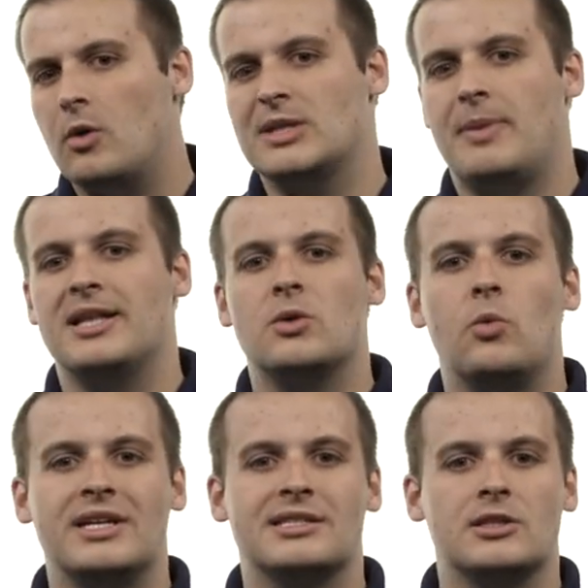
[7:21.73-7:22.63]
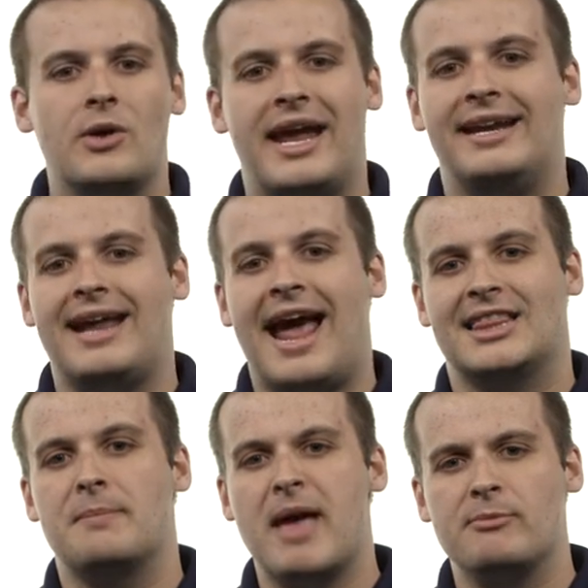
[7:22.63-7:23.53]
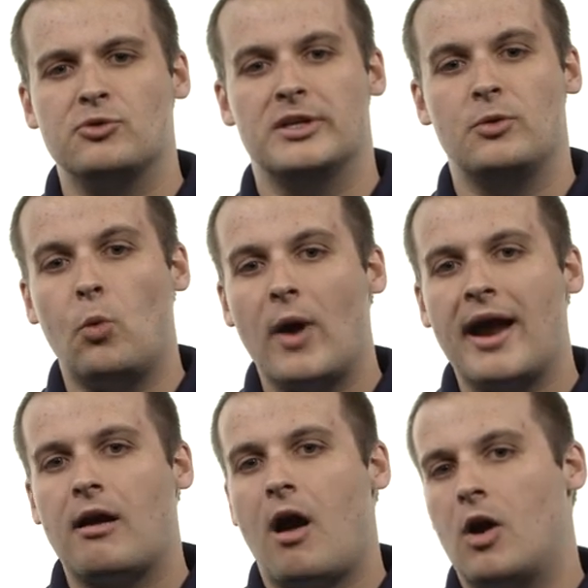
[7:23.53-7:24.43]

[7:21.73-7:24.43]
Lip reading: It depends on what is located at the memory where